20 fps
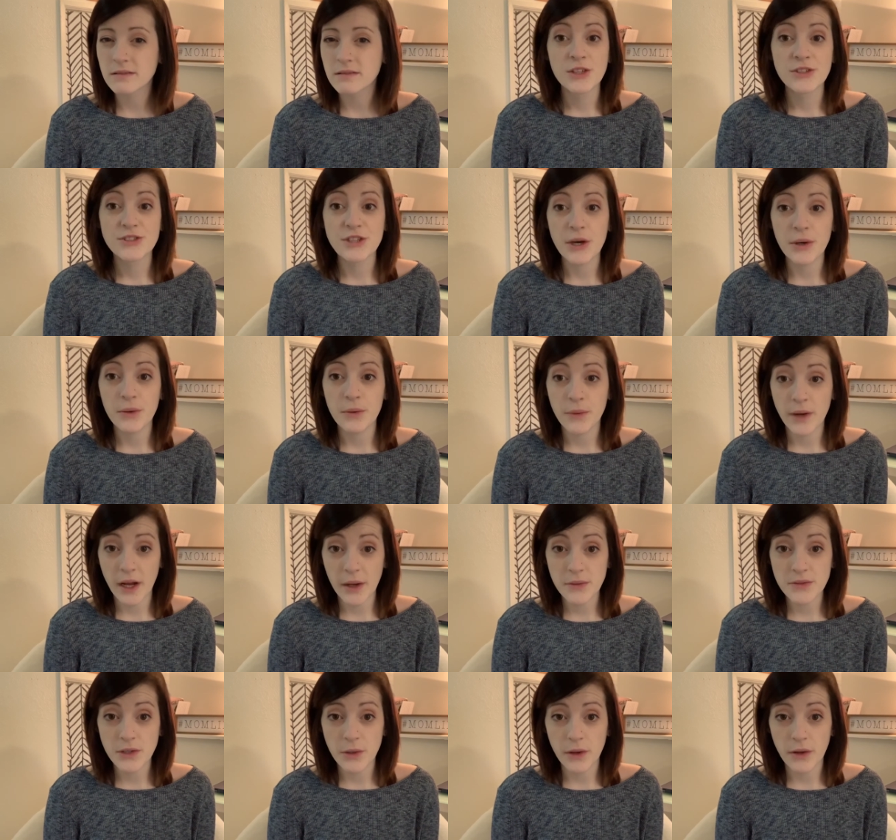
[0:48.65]
So when I
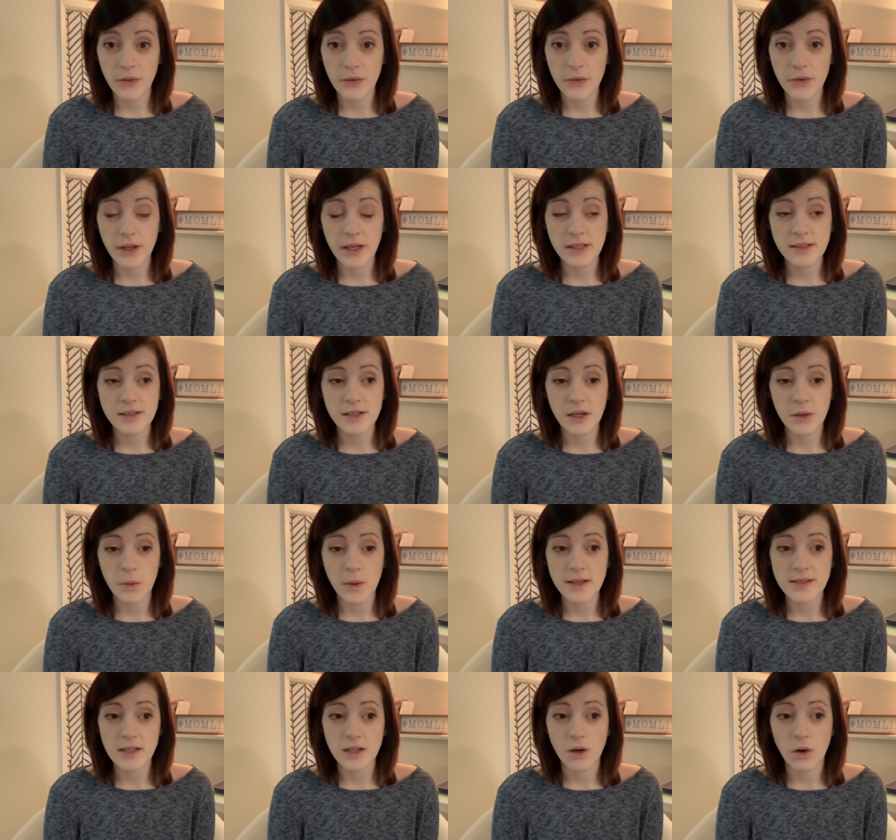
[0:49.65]
was going through this, there
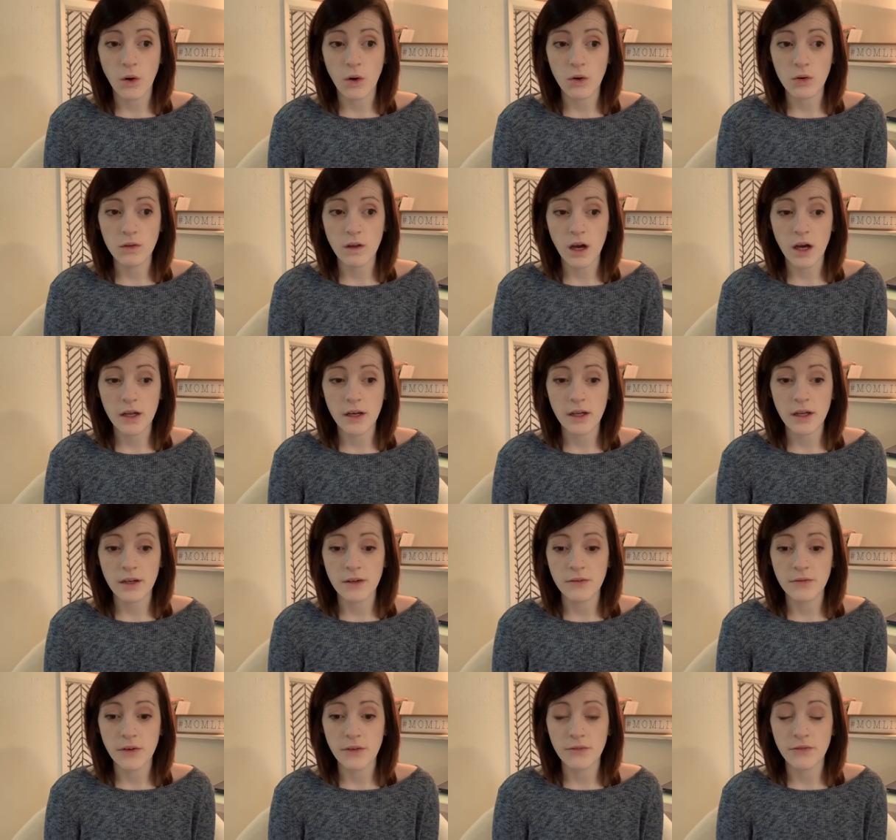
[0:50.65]
wasn't a whole lot
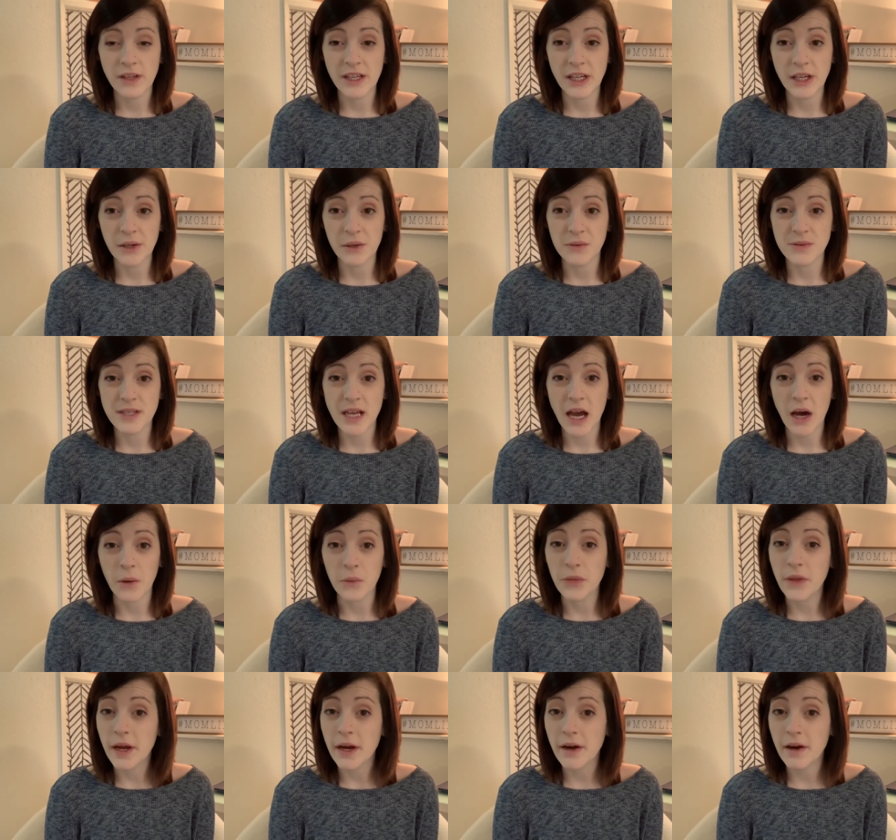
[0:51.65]
of videos out
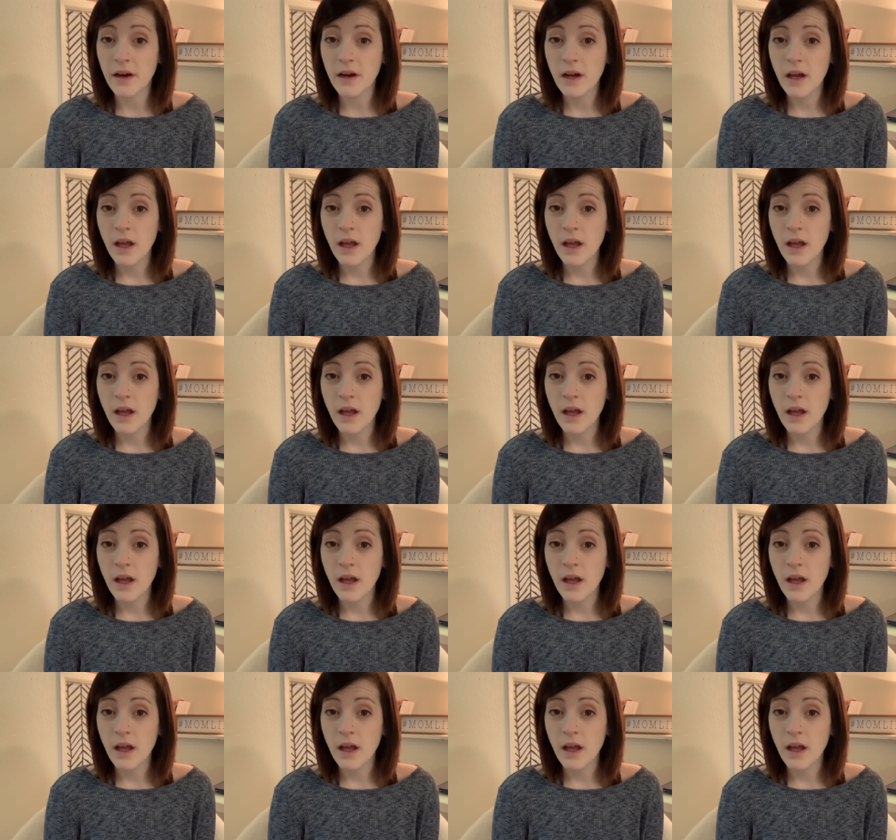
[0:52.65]
there